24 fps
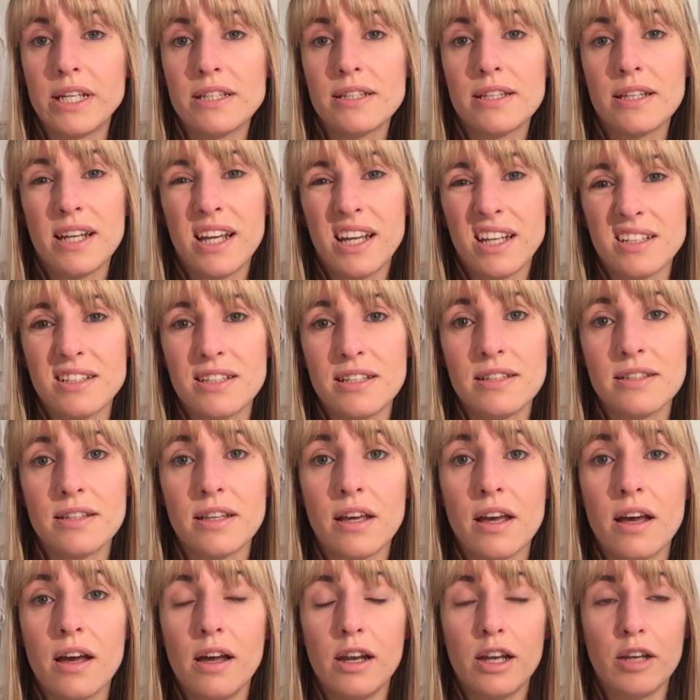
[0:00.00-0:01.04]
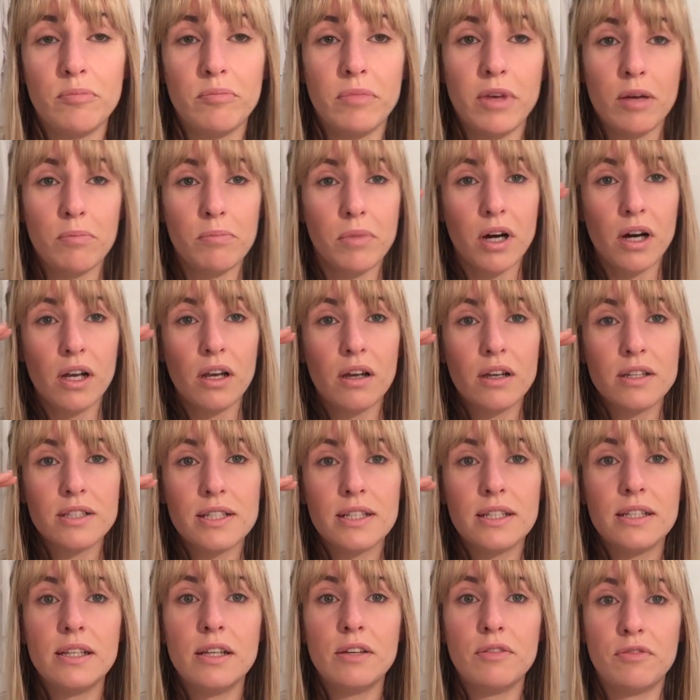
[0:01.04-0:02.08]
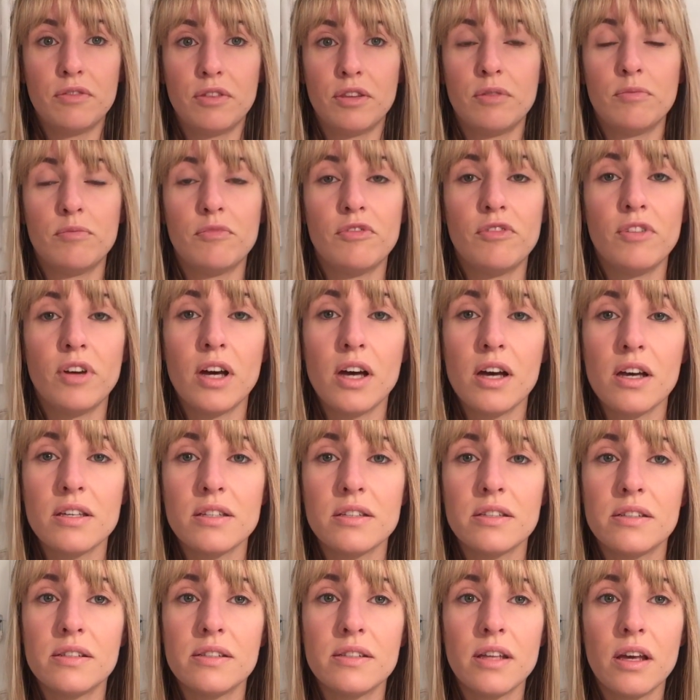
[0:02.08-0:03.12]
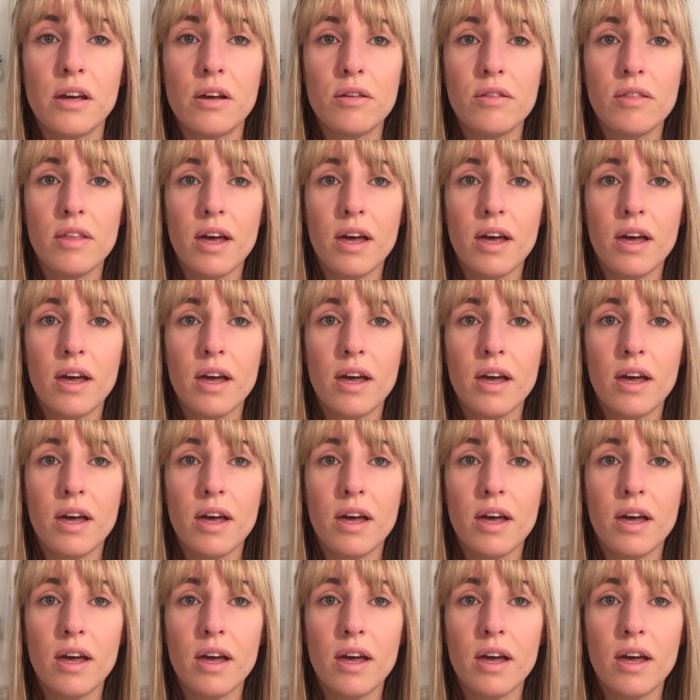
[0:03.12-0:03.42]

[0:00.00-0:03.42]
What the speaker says: So next is the curling bit, but I like to lift them first so